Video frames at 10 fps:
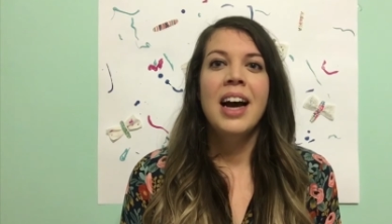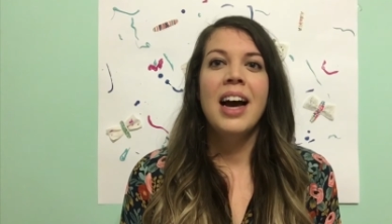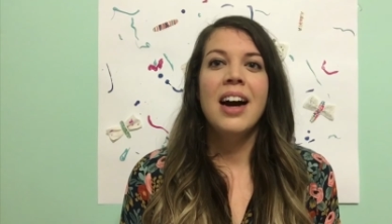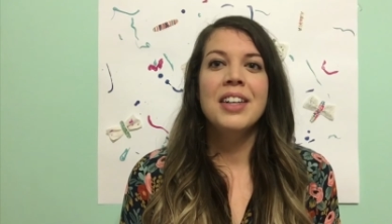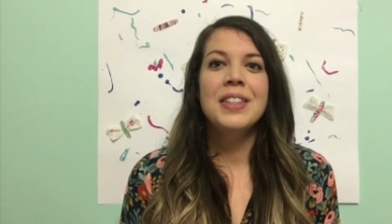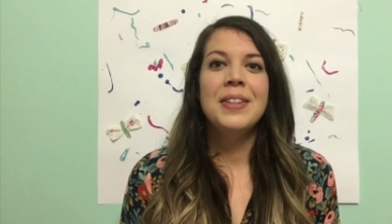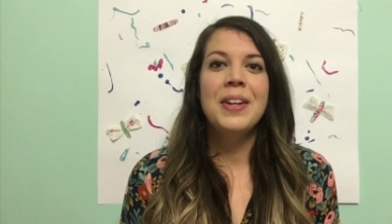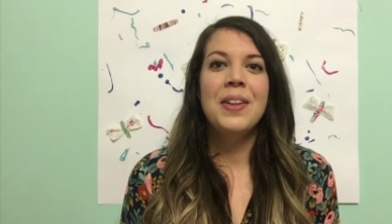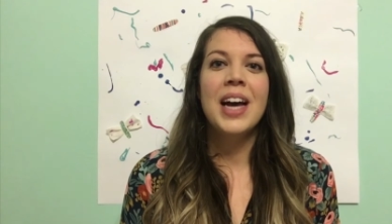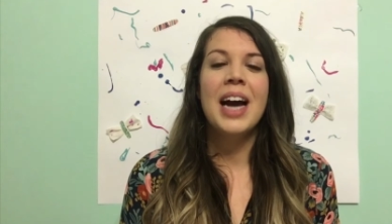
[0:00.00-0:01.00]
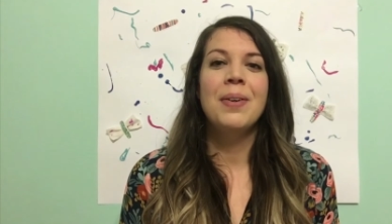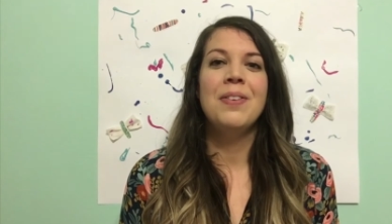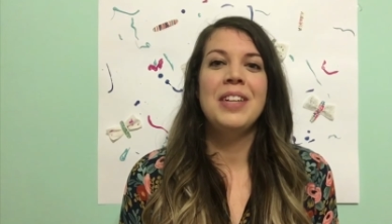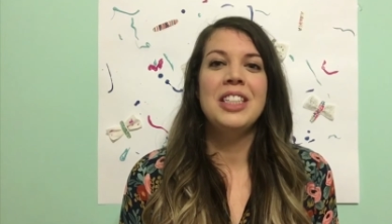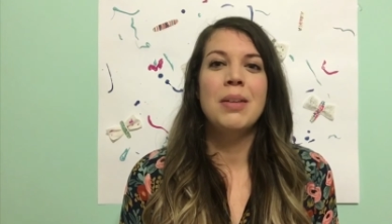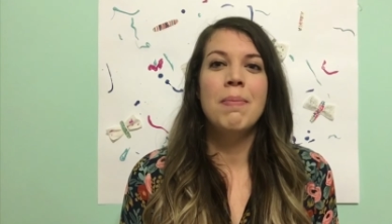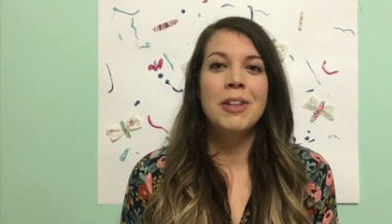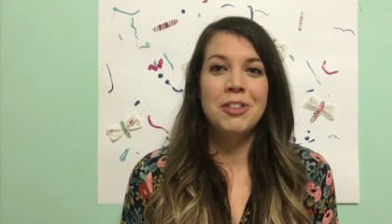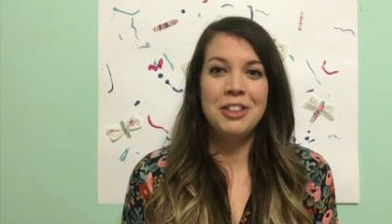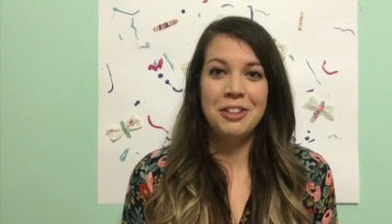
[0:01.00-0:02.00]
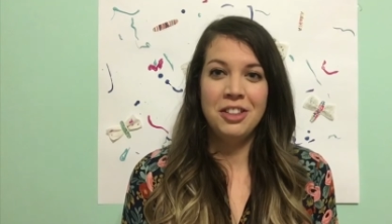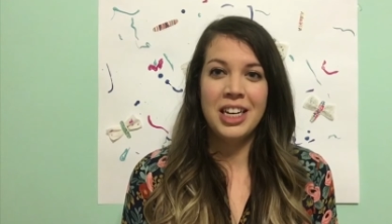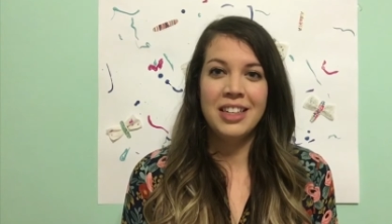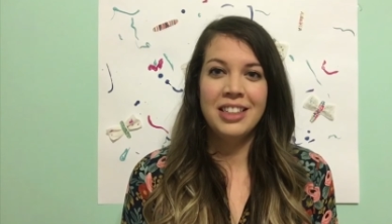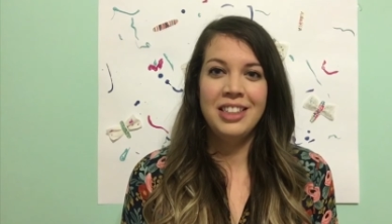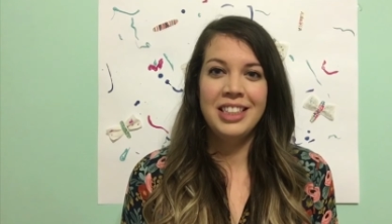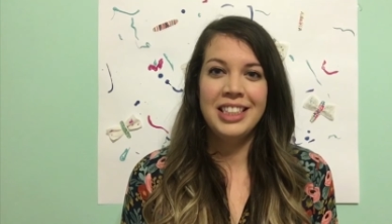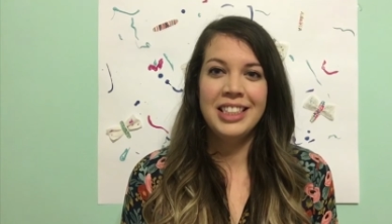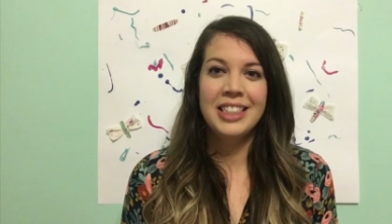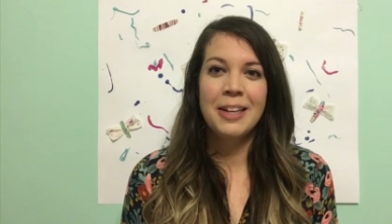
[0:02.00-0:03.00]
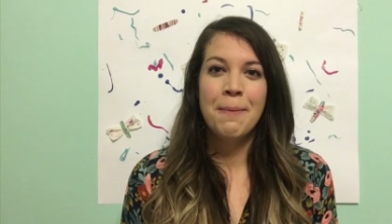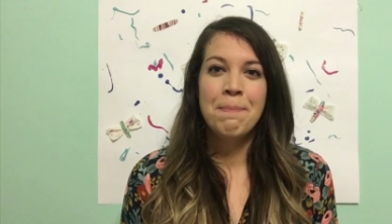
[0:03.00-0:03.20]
I also know that I will face emotional challenges.